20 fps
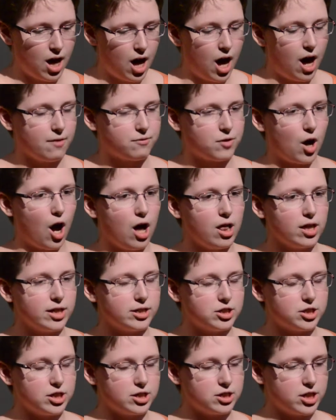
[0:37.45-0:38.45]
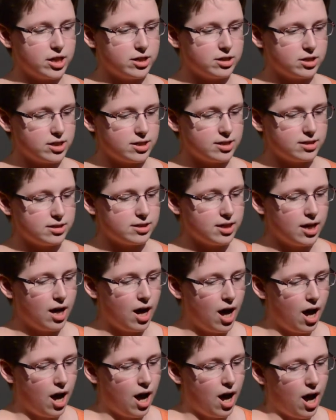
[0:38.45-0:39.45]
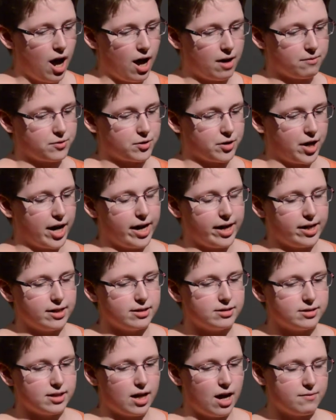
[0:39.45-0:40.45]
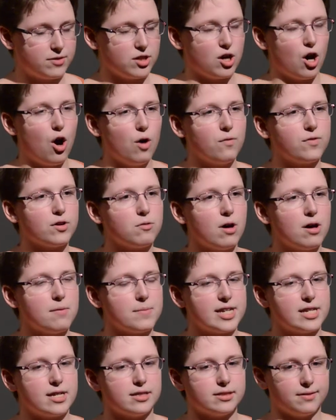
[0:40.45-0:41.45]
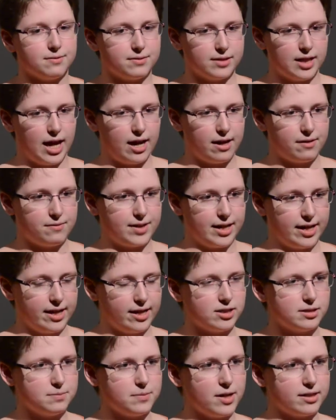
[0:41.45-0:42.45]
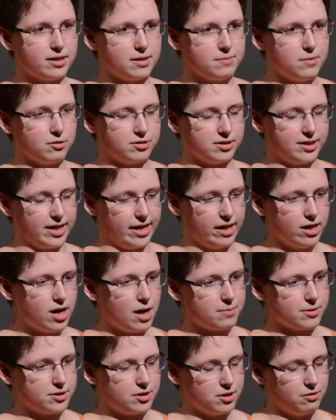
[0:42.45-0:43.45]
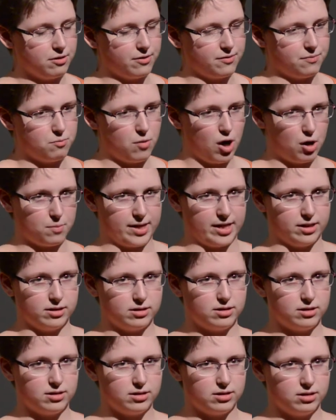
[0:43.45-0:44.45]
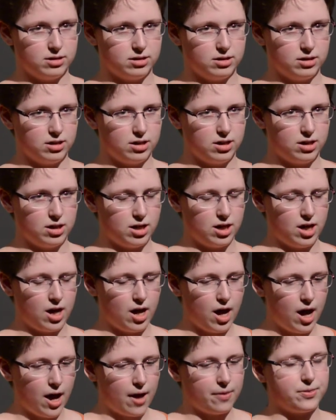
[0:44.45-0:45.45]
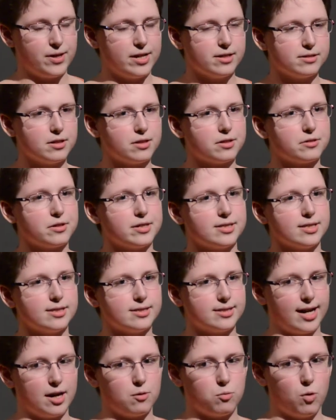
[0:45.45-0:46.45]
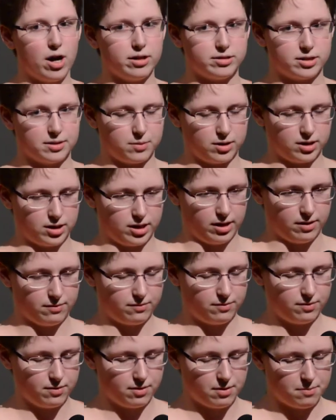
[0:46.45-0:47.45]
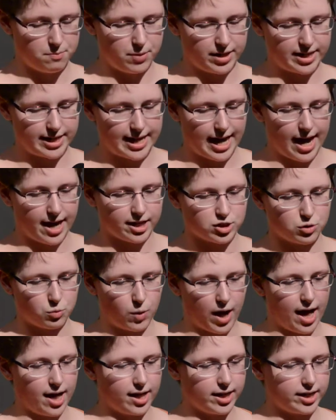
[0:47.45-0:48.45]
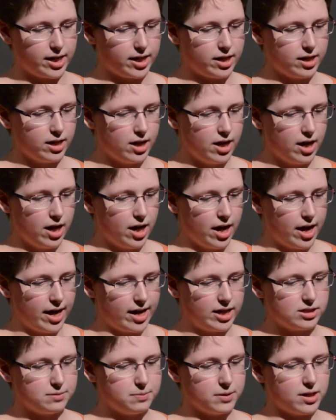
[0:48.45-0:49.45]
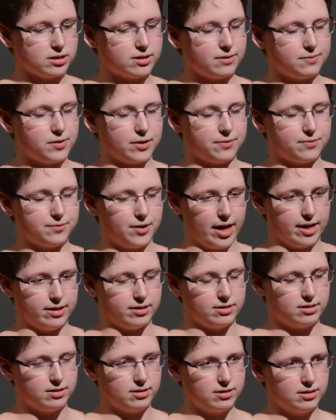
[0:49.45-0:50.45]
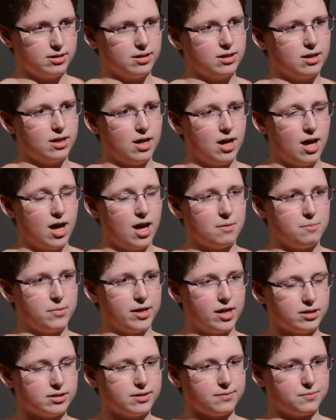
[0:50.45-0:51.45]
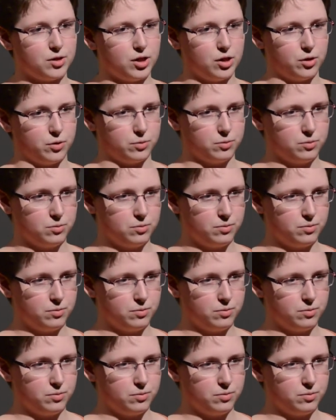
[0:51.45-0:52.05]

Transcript: Of college decisions, of grades, of the overwhelmingness of life that hits me at the most inopportune of moments. These are the reasons that I want to believe, but in actuality, it's because of your friends, because of you.